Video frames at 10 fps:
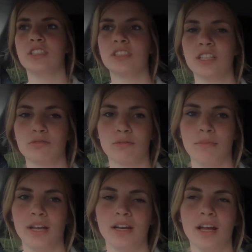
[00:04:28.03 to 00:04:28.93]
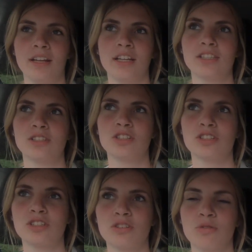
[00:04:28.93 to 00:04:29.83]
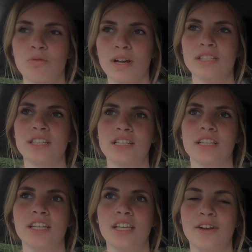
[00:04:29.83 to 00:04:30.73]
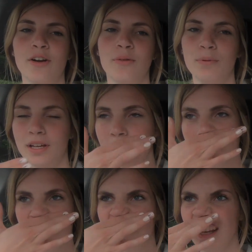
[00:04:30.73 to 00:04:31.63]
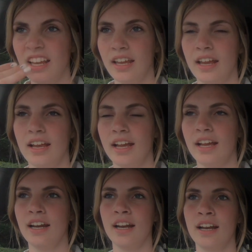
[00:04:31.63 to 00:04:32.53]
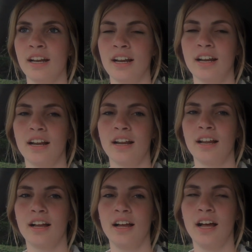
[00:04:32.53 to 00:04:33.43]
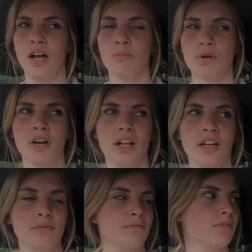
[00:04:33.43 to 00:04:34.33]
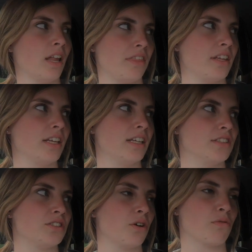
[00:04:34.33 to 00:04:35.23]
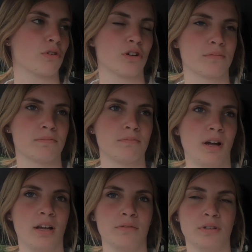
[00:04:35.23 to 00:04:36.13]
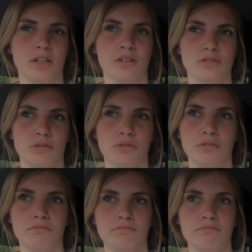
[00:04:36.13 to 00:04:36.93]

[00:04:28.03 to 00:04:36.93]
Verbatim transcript: of these things were made, no, and it's just like crazy to hear because years ago. in Alberta nothing is over a hundred years old.